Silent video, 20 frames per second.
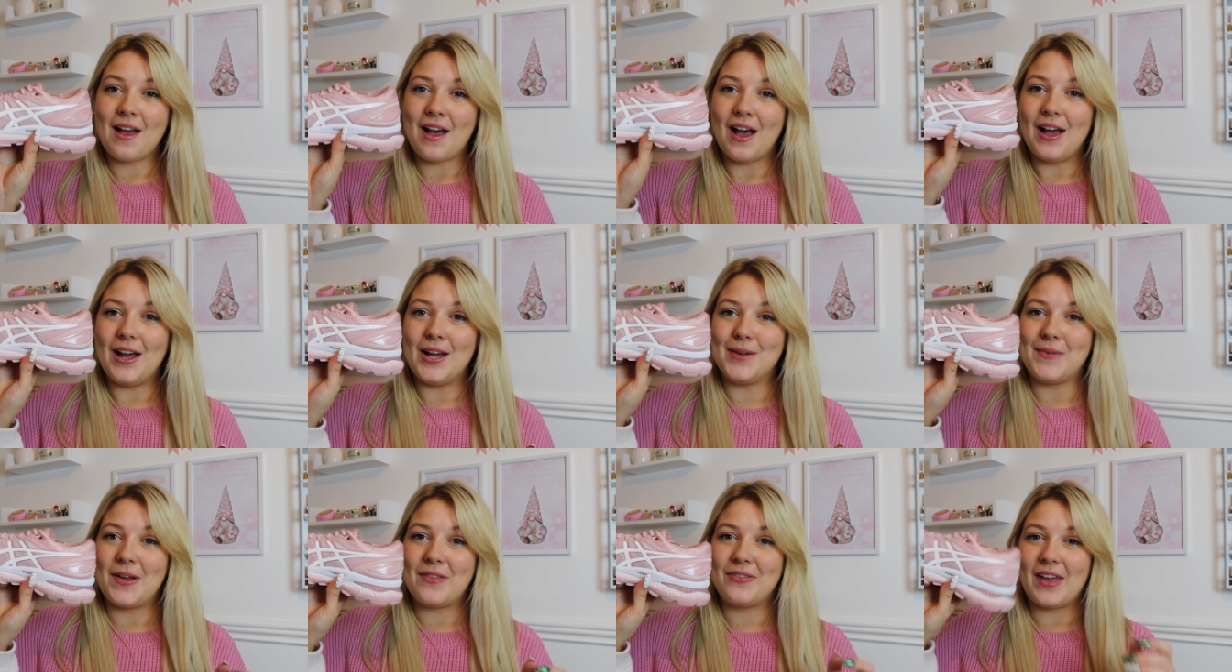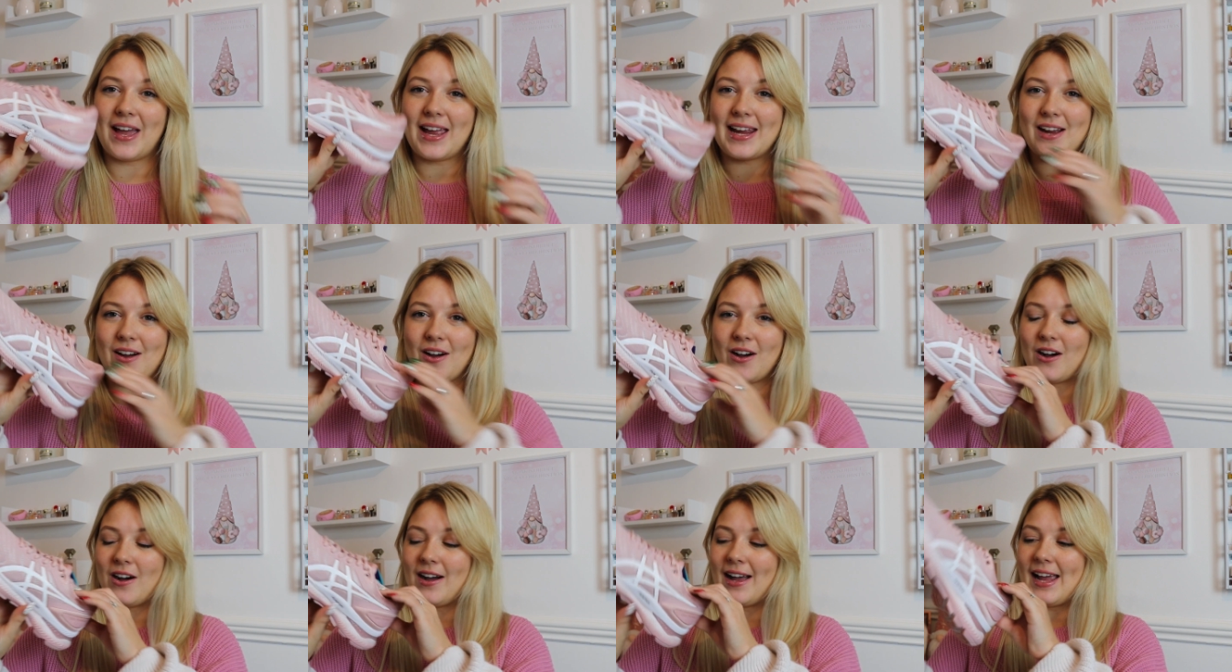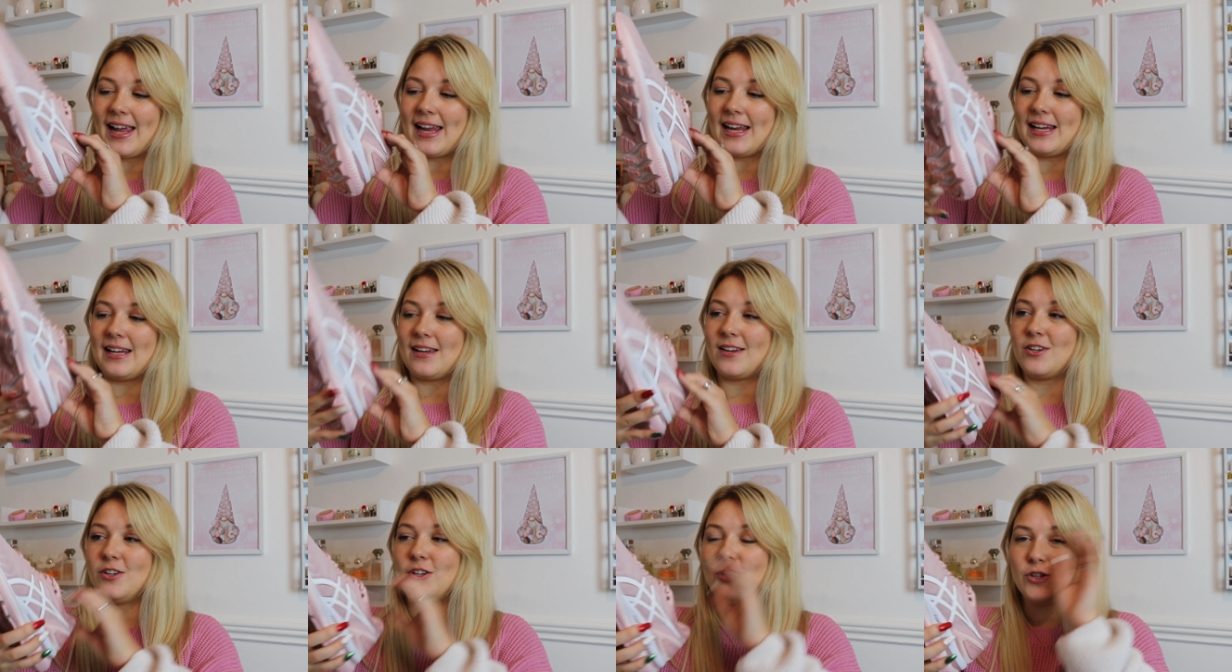They are
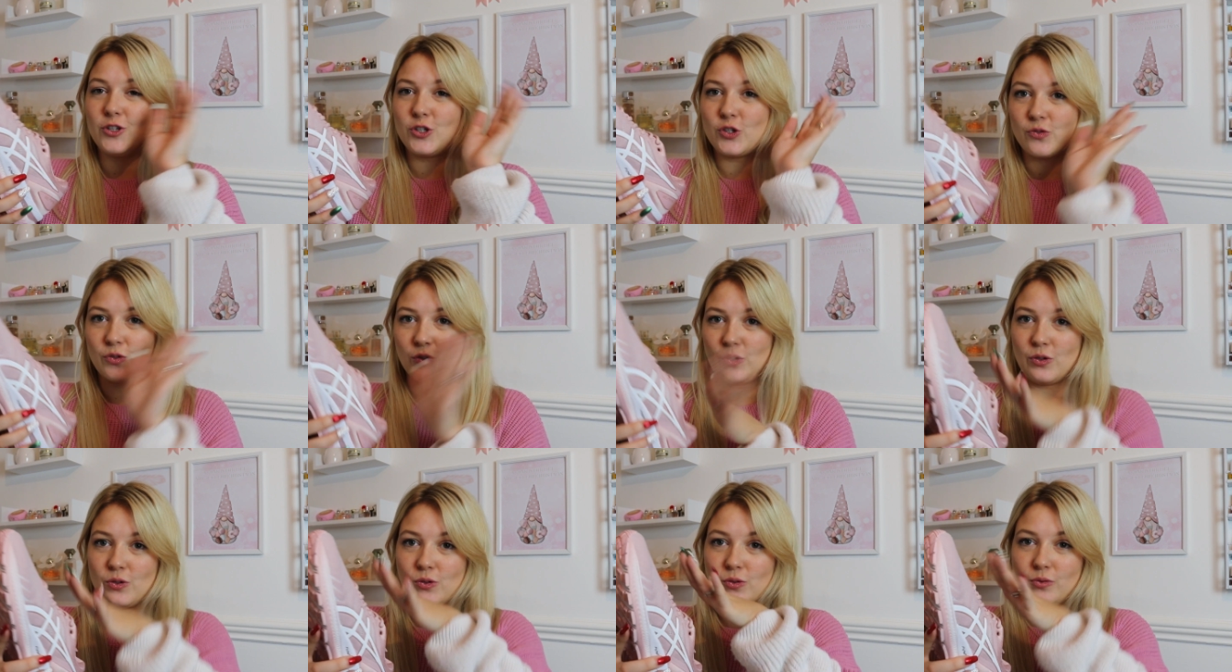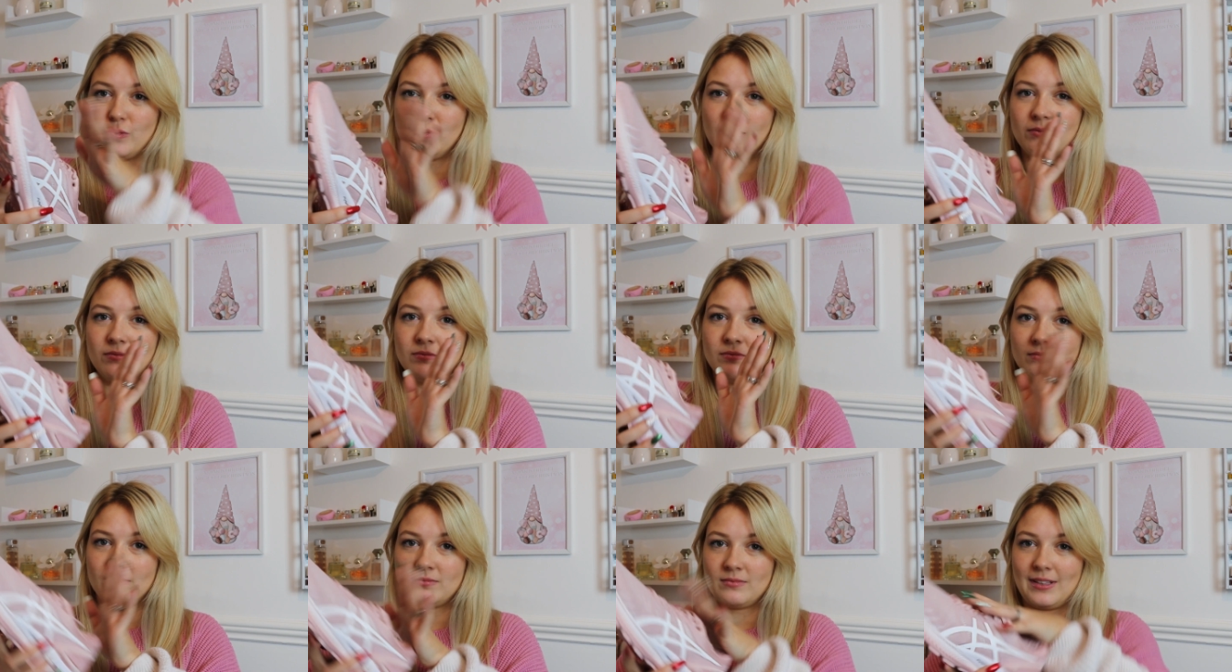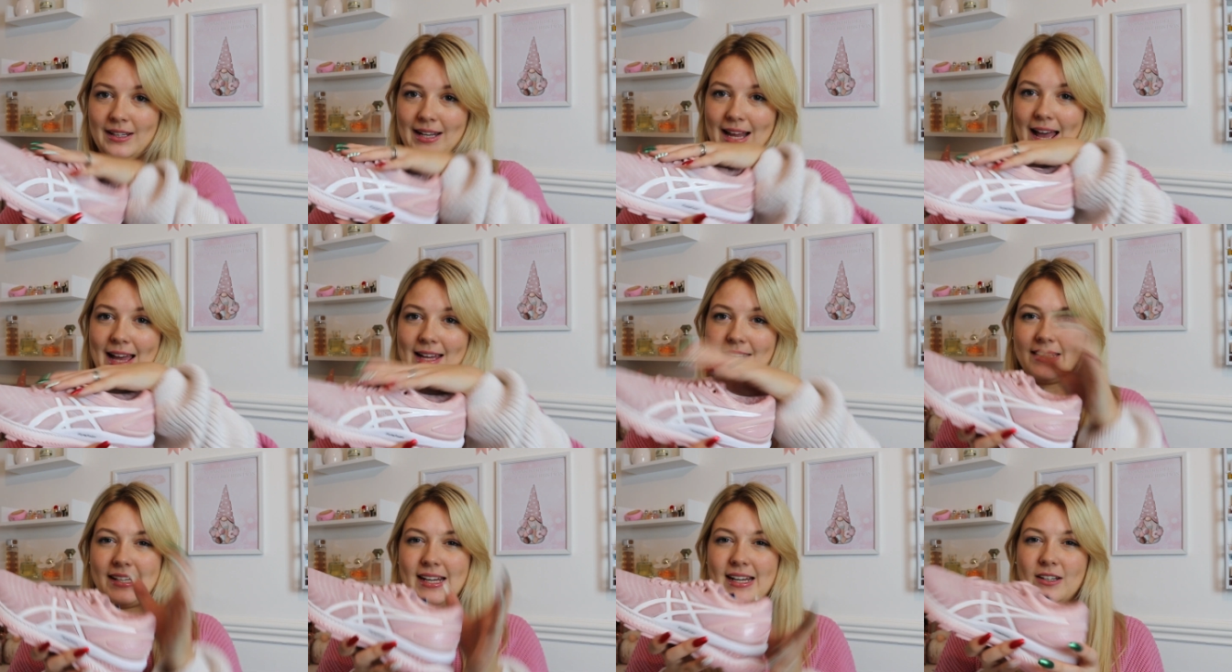a neutral
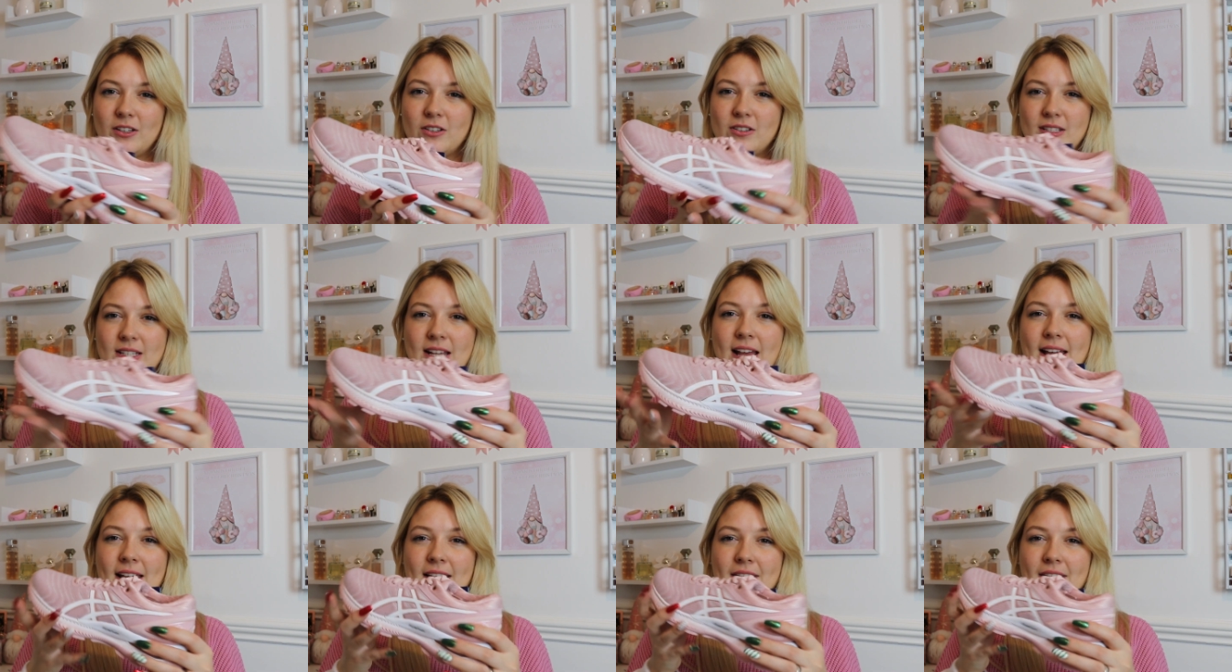landing because